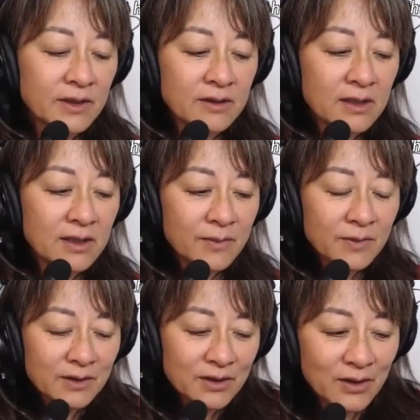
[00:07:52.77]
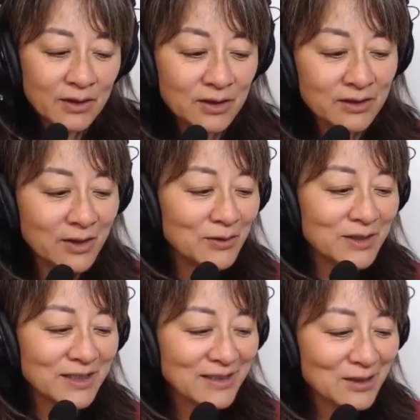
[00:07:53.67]
come to the
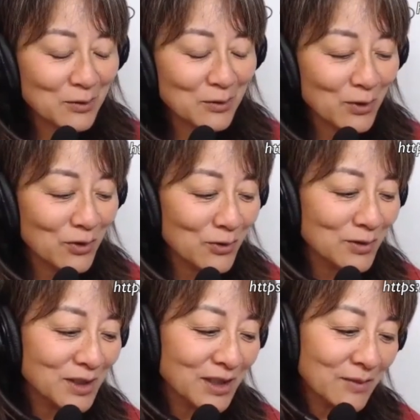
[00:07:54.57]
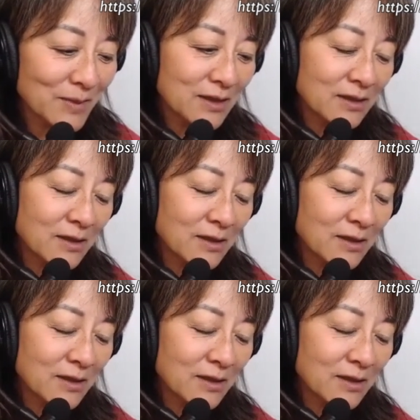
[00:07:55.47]
coasting into our third segment